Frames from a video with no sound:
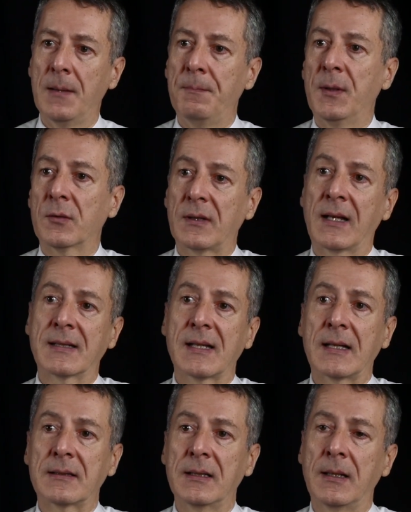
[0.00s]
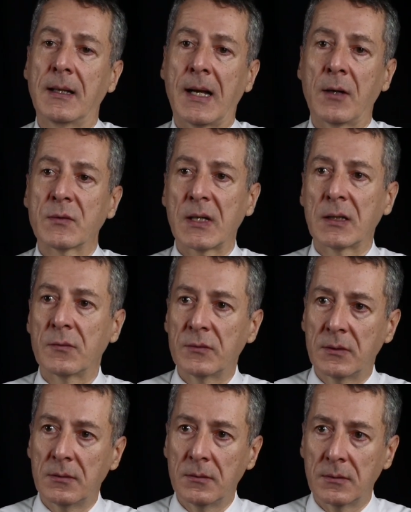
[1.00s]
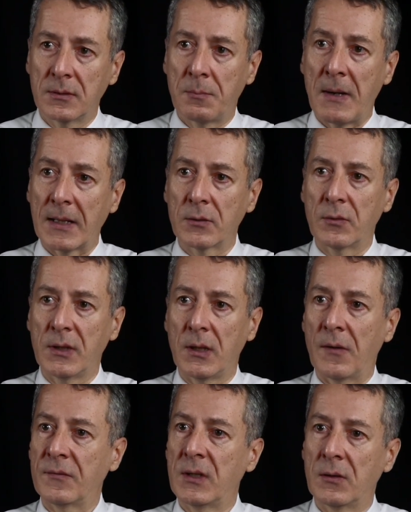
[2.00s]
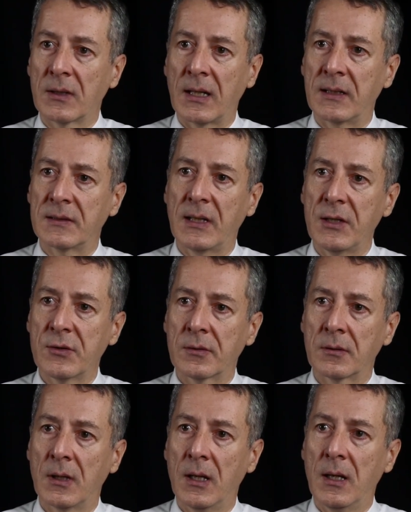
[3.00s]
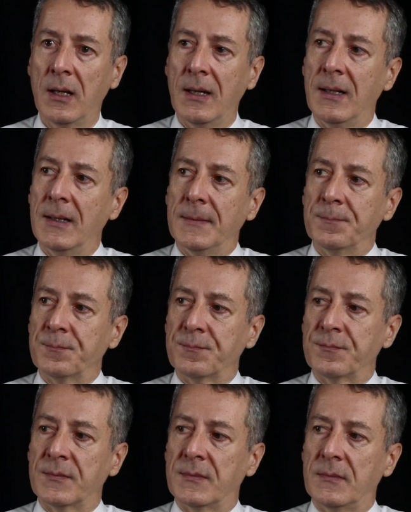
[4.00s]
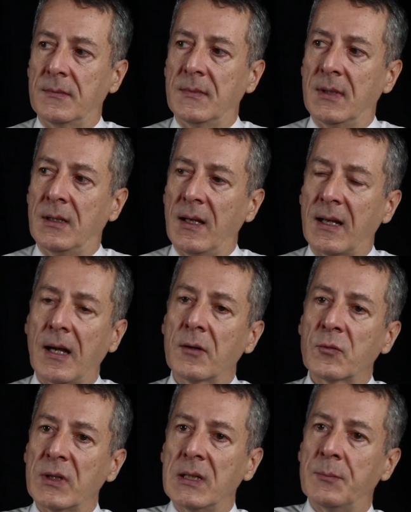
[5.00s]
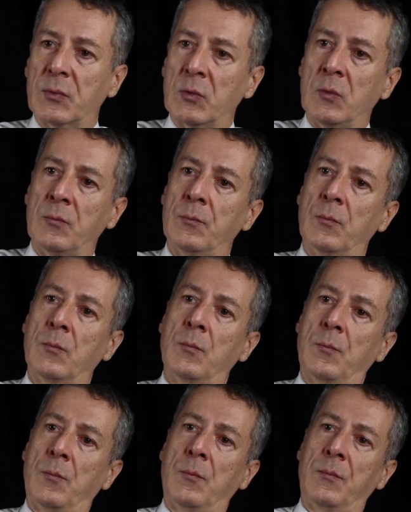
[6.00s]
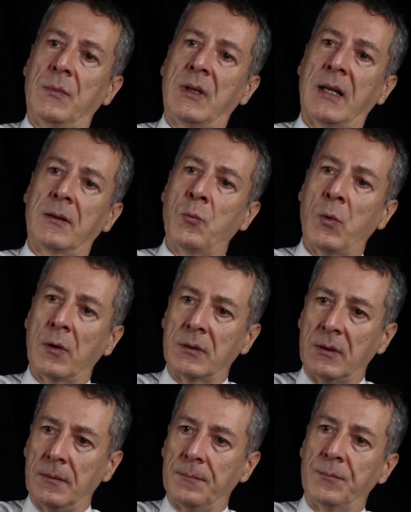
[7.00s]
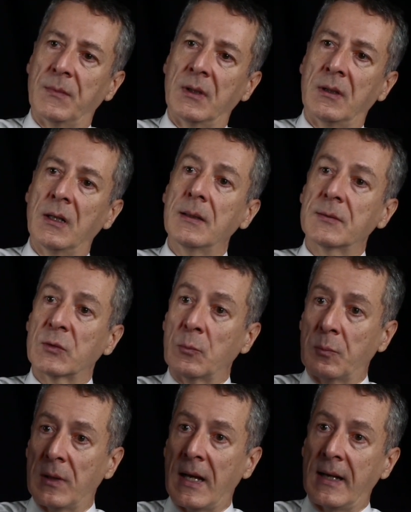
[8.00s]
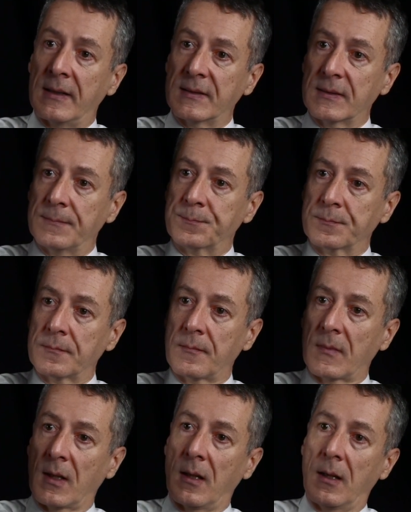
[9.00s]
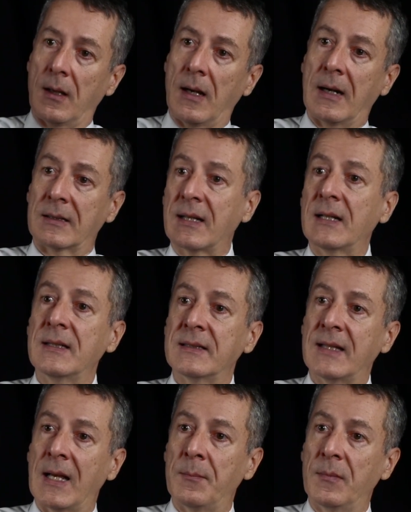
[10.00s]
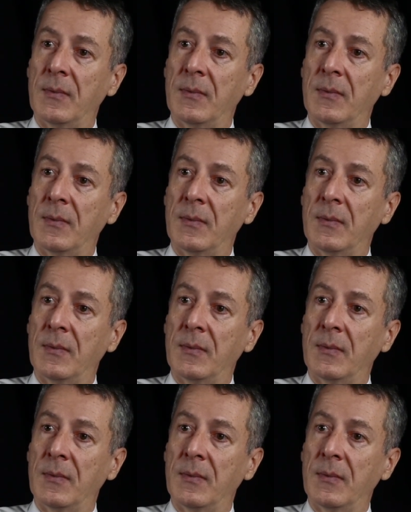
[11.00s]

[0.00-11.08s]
Because exactly outside of the boundary of the organization, they can't really prove that what their suppliers are telling them